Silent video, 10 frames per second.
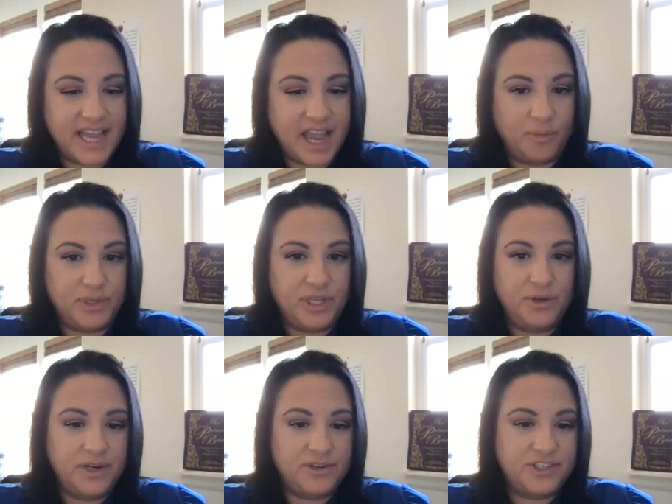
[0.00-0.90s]
to help
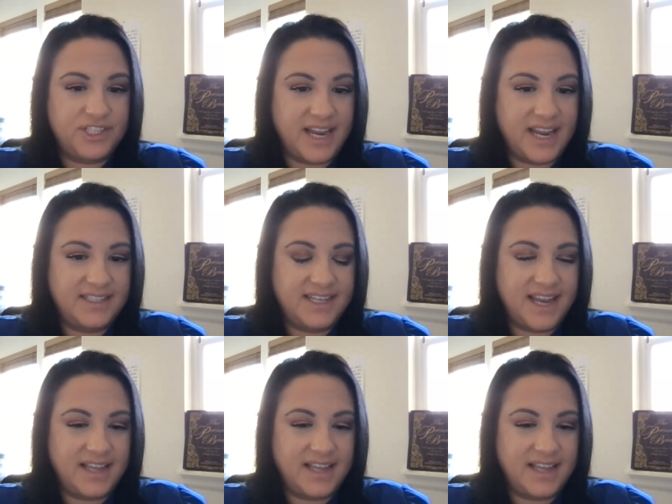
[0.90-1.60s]
you understand